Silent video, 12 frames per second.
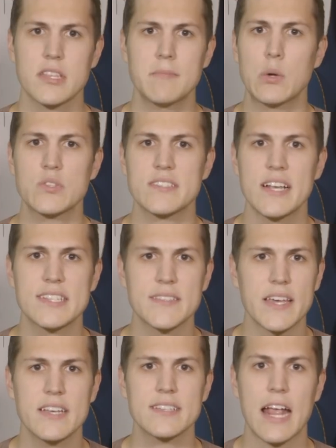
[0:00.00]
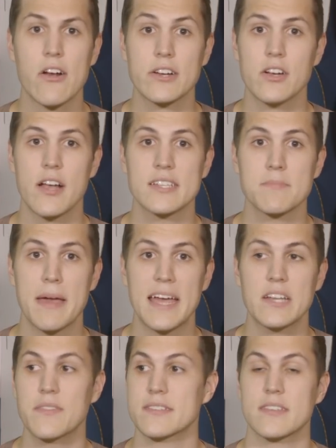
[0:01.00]
the most sense that his character has
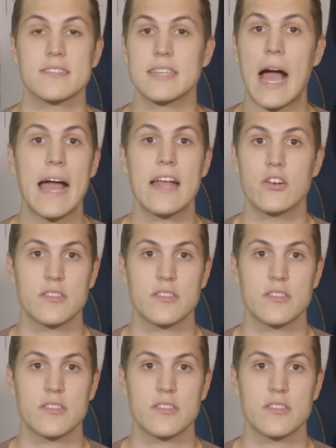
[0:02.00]
made this entire